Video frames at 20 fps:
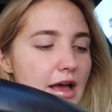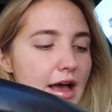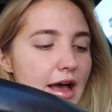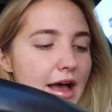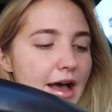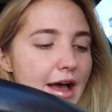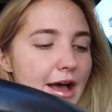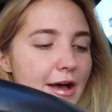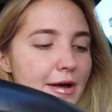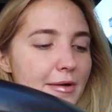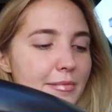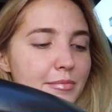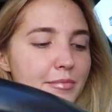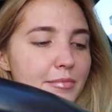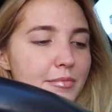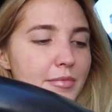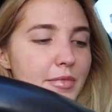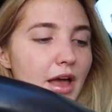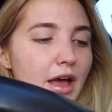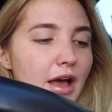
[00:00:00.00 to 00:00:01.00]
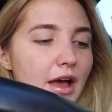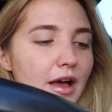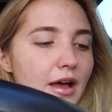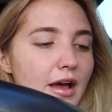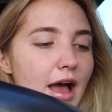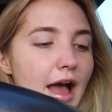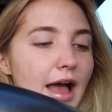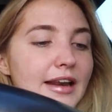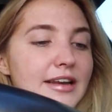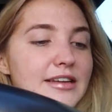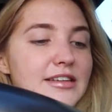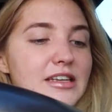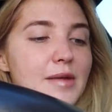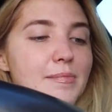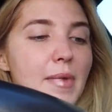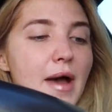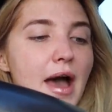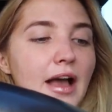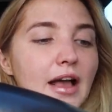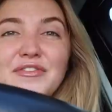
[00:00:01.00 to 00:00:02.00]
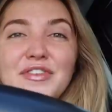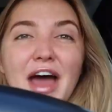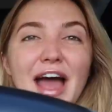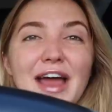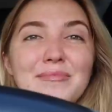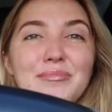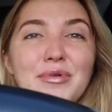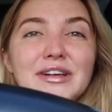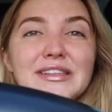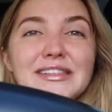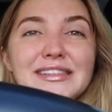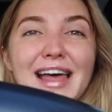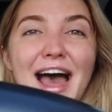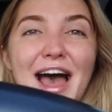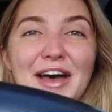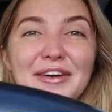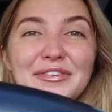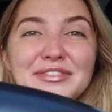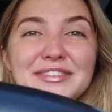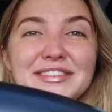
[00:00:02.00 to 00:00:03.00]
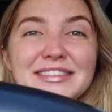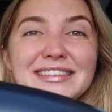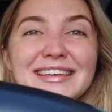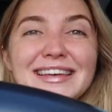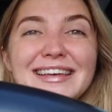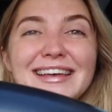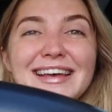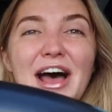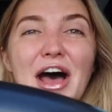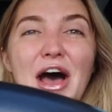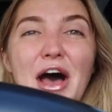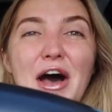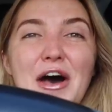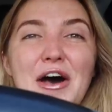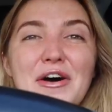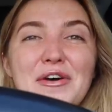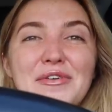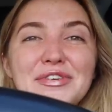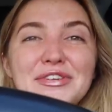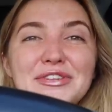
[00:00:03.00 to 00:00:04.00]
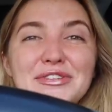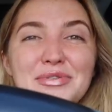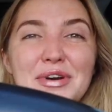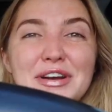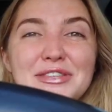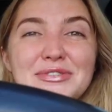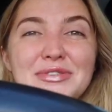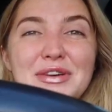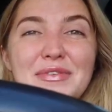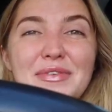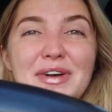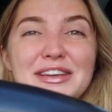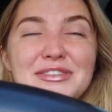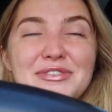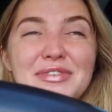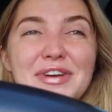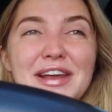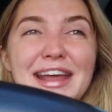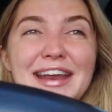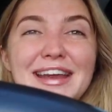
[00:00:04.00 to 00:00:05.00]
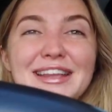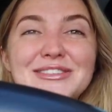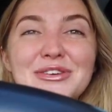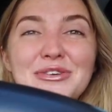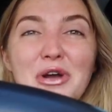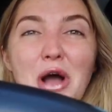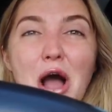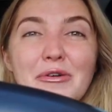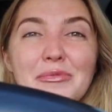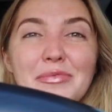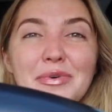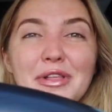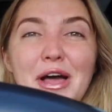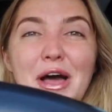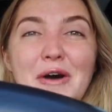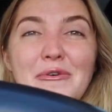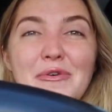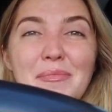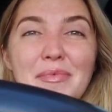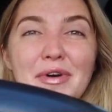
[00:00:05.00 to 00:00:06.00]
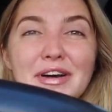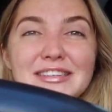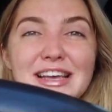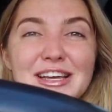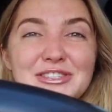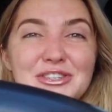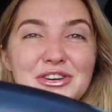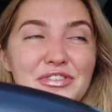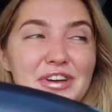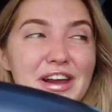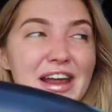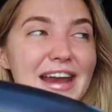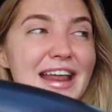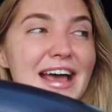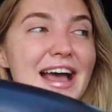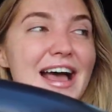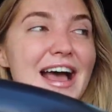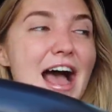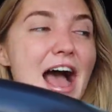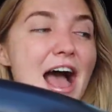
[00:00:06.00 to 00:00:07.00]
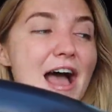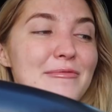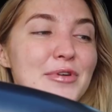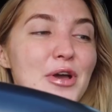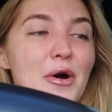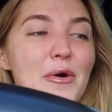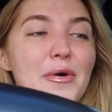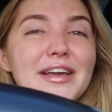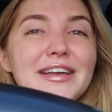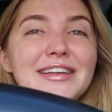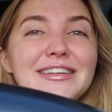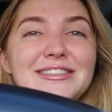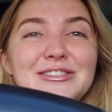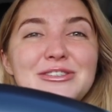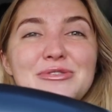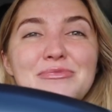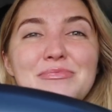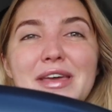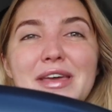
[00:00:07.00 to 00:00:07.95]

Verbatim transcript: Um, yeah, I need to get back. Nine books left of 2021 to read. So comment below what books I should read. I'm going to